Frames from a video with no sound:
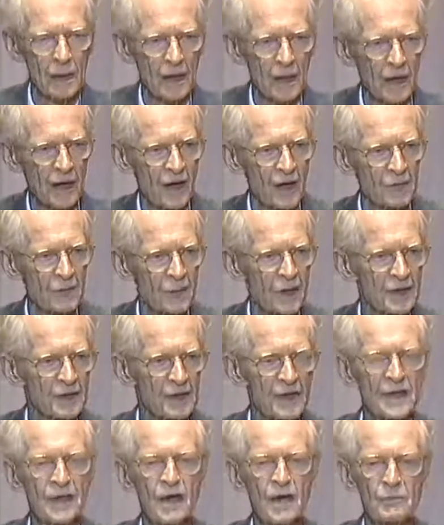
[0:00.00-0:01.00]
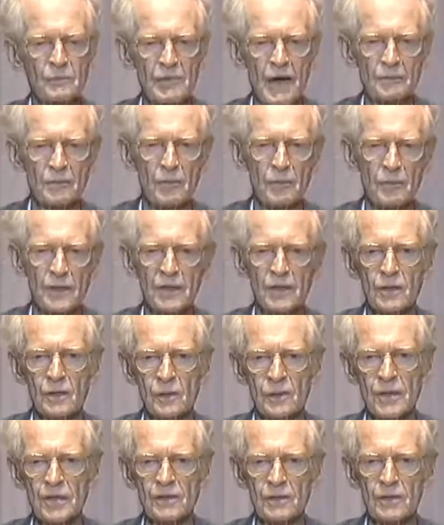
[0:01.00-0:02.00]
and what they are probably
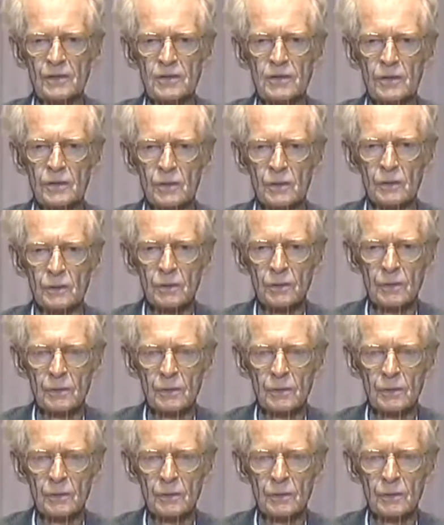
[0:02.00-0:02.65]
going to do.